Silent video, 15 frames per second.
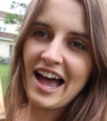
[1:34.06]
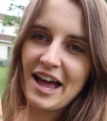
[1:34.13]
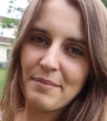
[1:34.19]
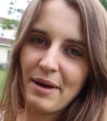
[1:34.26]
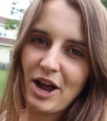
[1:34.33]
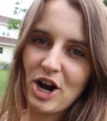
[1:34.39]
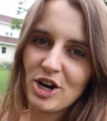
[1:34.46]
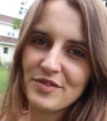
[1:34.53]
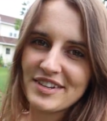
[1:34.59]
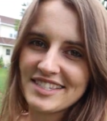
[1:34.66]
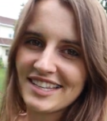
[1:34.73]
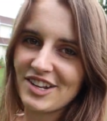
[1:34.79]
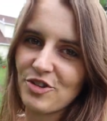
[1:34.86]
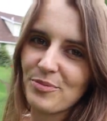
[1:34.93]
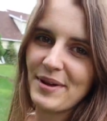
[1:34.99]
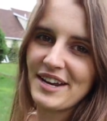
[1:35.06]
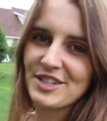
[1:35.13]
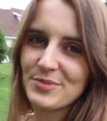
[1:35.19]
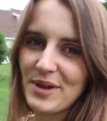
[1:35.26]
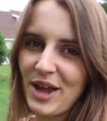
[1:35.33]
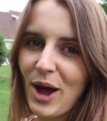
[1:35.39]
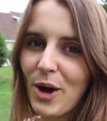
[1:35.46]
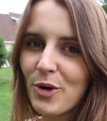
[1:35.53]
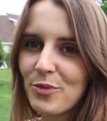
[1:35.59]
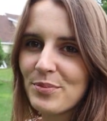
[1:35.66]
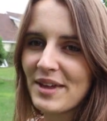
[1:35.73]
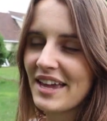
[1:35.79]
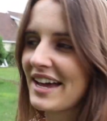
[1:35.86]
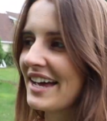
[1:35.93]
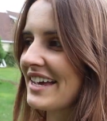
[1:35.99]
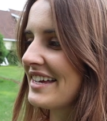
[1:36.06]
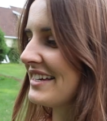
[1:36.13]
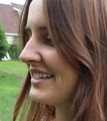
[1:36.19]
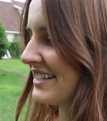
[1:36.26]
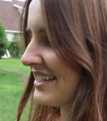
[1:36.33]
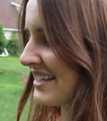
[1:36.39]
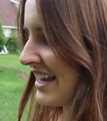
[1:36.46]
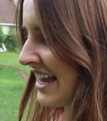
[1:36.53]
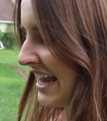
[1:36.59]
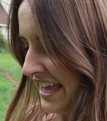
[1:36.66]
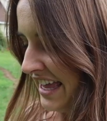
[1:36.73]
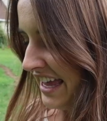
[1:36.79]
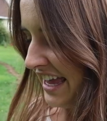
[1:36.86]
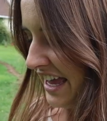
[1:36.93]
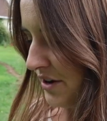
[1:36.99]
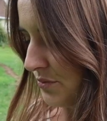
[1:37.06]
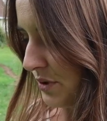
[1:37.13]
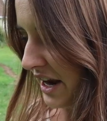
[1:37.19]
I might harvest a little bit as we go because it